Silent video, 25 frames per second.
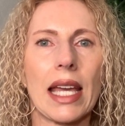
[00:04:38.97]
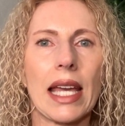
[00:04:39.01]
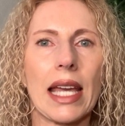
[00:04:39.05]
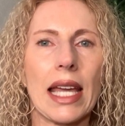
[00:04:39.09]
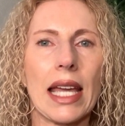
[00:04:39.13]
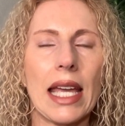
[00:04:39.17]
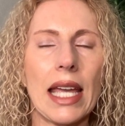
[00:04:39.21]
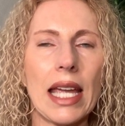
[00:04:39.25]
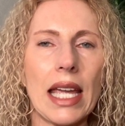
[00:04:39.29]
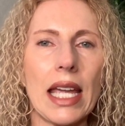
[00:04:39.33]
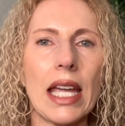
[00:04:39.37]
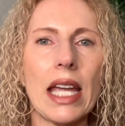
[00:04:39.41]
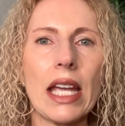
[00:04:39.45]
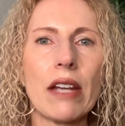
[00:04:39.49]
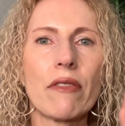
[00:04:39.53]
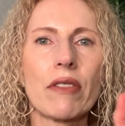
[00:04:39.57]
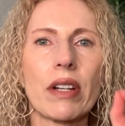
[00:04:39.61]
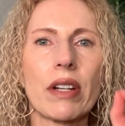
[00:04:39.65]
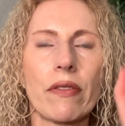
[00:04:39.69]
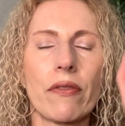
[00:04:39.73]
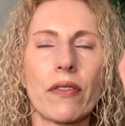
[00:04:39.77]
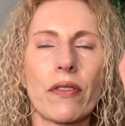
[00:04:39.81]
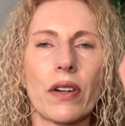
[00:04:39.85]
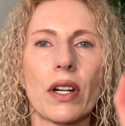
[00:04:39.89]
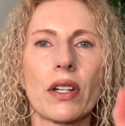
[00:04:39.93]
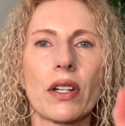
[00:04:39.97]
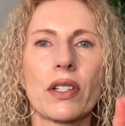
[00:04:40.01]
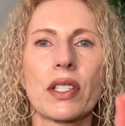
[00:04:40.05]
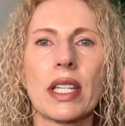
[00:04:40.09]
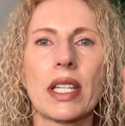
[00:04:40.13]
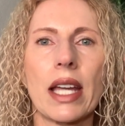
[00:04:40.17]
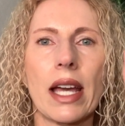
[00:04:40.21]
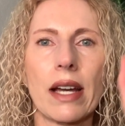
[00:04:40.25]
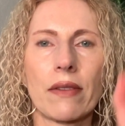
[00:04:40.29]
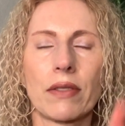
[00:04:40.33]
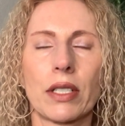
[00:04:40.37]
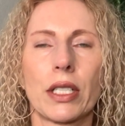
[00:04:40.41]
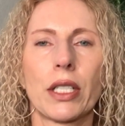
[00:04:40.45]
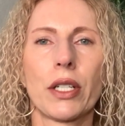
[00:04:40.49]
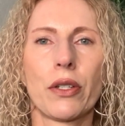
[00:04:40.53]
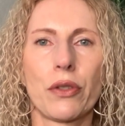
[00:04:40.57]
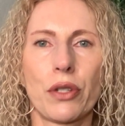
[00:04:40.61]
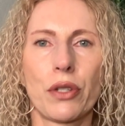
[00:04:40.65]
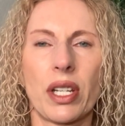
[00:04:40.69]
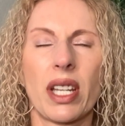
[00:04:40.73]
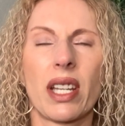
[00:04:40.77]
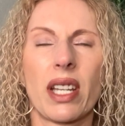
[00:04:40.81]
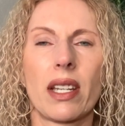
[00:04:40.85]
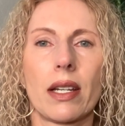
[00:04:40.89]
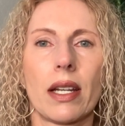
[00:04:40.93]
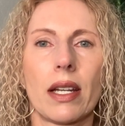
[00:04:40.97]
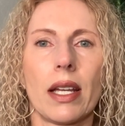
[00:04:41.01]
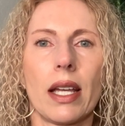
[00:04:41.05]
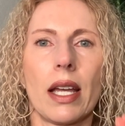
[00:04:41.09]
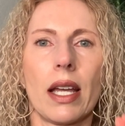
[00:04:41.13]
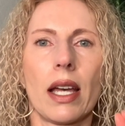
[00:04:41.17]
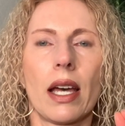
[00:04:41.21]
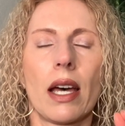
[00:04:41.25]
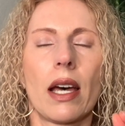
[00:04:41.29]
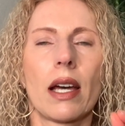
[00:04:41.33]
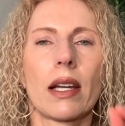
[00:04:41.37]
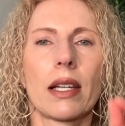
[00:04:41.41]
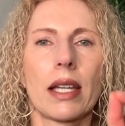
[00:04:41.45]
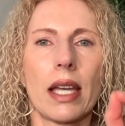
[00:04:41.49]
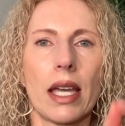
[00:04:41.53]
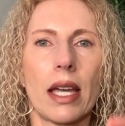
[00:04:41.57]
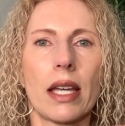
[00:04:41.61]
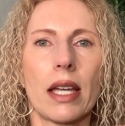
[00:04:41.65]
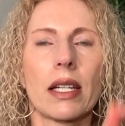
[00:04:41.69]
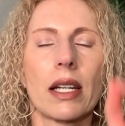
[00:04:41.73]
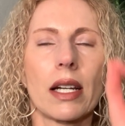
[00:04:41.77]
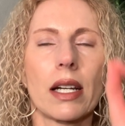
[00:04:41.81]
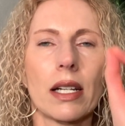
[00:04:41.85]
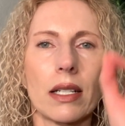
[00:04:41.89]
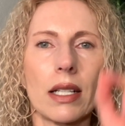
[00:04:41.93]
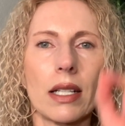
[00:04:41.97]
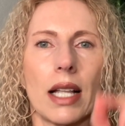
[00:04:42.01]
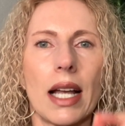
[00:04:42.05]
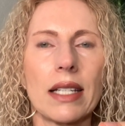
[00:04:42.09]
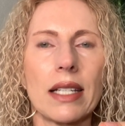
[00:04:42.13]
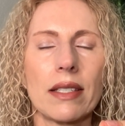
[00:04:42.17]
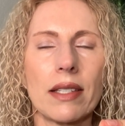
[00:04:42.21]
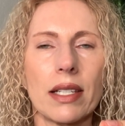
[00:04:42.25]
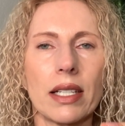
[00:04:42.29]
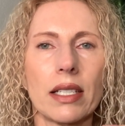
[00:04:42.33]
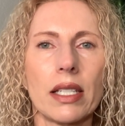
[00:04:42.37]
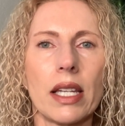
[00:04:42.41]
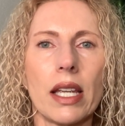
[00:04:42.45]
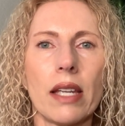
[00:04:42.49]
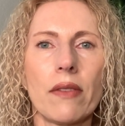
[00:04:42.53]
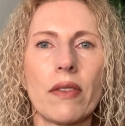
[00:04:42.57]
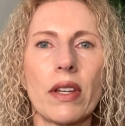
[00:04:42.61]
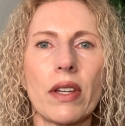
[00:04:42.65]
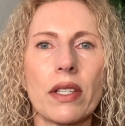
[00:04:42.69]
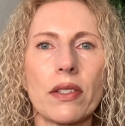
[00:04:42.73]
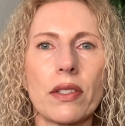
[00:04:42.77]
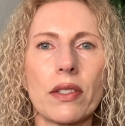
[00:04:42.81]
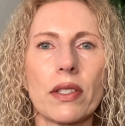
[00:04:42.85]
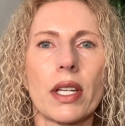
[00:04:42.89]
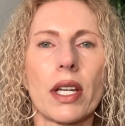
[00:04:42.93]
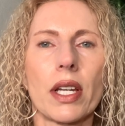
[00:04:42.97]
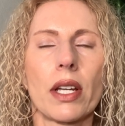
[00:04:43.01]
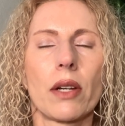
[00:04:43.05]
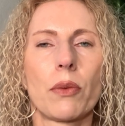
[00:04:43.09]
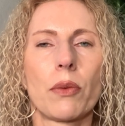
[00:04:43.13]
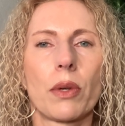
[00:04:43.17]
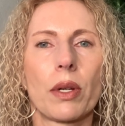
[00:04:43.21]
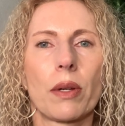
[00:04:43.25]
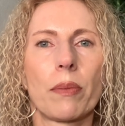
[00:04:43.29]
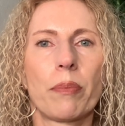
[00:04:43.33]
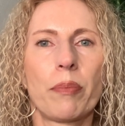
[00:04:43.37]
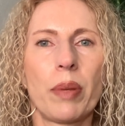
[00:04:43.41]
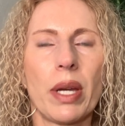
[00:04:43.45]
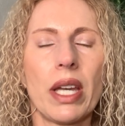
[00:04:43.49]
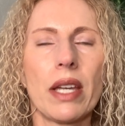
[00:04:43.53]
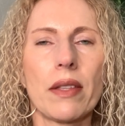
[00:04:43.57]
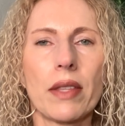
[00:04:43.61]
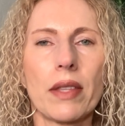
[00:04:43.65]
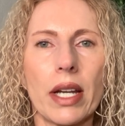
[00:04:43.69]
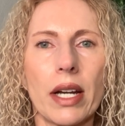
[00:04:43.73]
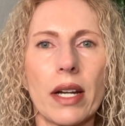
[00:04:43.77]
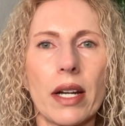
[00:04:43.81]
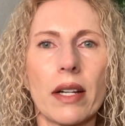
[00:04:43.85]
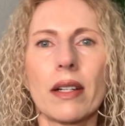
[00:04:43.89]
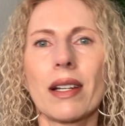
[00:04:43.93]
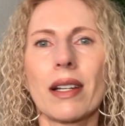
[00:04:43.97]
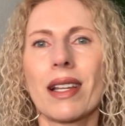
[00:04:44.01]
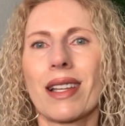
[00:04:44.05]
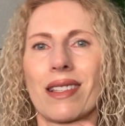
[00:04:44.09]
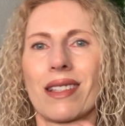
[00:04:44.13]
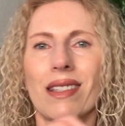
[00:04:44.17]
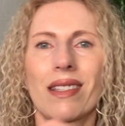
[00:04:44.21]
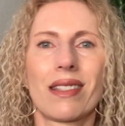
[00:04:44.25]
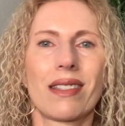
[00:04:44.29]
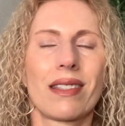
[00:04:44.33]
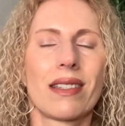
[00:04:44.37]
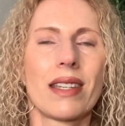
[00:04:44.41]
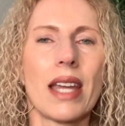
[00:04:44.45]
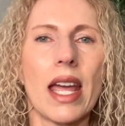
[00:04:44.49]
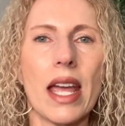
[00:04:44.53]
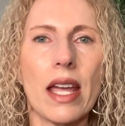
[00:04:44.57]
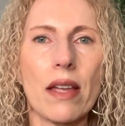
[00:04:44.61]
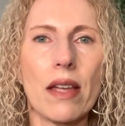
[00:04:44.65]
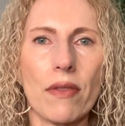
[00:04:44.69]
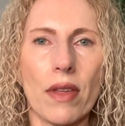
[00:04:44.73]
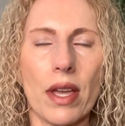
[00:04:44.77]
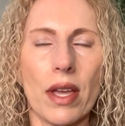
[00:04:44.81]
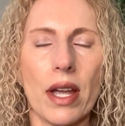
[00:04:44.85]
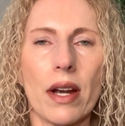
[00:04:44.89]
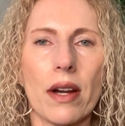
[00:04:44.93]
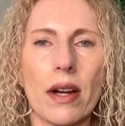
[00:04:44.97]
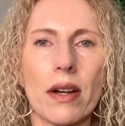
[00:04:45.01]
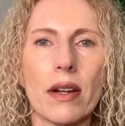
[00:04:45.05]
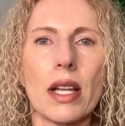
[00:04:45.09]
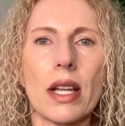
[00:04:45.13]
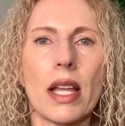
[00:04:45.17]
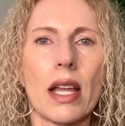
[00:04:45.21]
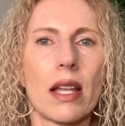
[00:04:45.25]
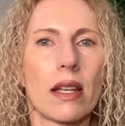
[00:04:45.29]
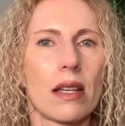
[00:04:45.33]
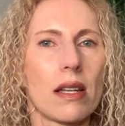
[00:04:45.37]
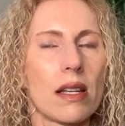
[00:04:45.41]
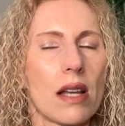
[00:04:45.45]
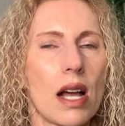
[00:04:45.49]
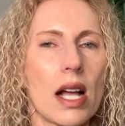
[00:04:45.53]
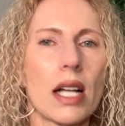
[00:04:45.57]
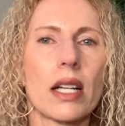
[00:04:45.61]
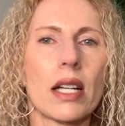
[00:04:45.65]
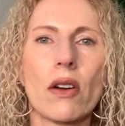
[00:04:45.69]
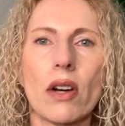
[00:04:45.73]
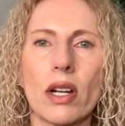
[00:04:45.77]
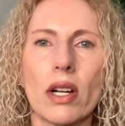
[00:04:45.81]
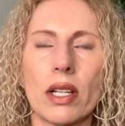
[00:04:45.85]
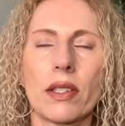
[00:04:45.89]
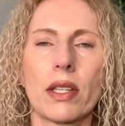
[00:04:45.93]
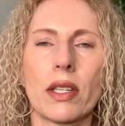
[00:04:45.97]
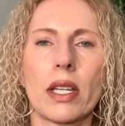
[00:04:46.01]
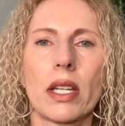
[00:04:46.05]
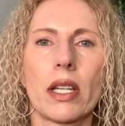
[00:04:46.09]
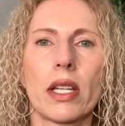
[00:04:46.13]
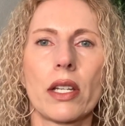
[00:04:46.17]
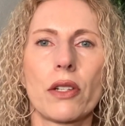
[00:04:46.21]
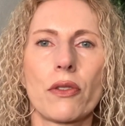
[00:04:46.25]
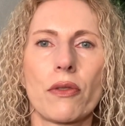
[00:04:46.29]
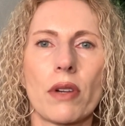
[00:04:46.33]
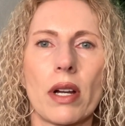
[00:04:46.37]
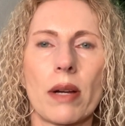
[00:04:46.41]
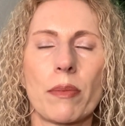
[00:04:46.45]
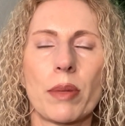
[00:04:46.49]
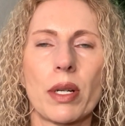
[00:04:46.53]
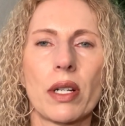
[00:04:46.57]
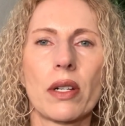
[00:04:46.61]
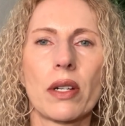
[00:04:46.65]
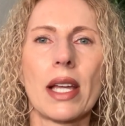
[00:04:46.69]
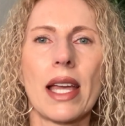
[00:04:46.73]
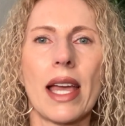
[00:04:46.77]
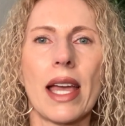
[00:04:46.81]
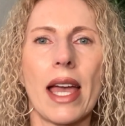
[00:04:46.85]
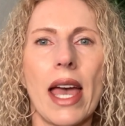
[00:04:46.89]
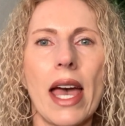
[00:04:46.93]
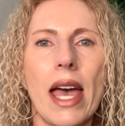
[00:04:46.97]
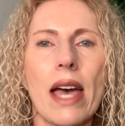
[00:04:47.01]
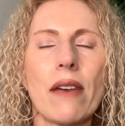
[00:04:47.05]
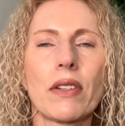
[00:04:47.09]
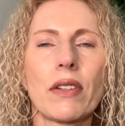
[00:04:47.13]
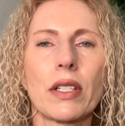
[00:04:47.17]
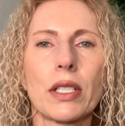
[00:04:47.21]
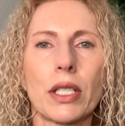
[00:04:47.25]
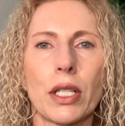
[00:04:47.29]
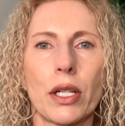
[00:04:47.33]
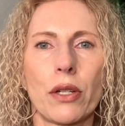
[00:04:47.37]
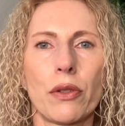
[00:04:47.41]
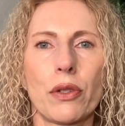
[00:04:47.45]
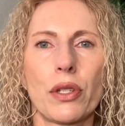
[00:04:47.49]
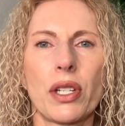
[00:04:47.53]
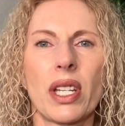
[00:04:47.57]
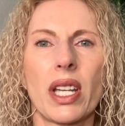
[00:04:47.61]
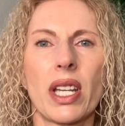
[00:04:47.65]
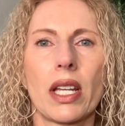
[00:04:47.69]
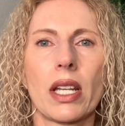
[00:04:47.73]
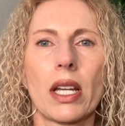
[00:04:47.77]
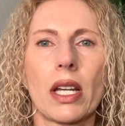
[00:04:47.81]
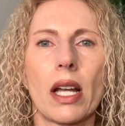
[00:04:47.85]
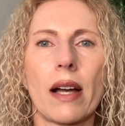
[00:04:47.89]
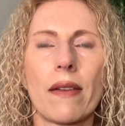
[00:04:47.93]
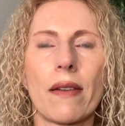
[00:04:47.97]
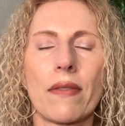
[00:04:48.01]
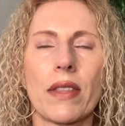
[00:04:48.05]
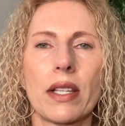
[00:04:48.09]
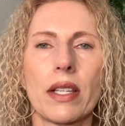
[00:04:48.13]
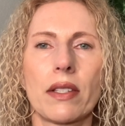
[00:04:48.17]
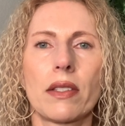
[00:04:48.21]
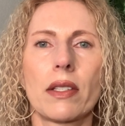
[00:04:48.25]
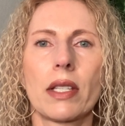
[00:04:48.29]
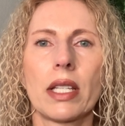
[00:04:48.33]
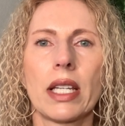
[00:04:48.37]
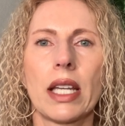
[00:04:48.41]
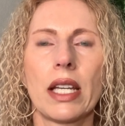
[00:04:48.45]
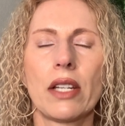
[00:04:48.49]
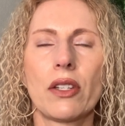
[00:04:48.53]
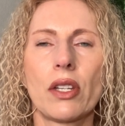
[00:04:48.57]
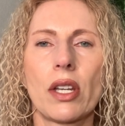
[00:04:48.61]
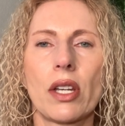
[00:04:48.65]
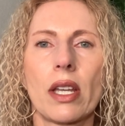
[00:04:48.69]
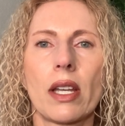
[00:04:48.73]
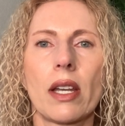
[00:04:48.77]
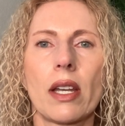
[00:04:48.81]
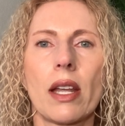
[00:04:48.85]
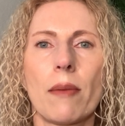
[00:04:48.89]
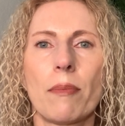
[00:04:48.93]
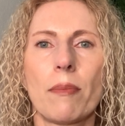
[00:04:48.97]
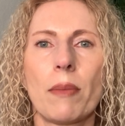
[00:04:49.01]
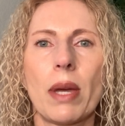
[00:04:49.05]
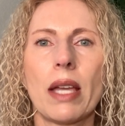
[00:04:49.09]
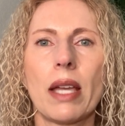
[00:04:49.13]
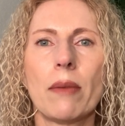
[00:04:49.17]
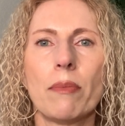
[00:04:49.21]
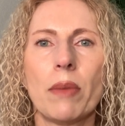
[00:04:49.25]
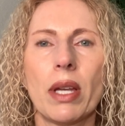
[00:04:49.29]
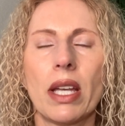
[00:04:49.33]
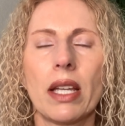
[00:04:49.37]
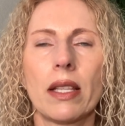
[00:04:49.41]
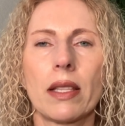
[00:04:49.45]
E refers to evolution. Again, a classic nevus will be there, stay there, not cause any trouble. Evolution of this lesion may mean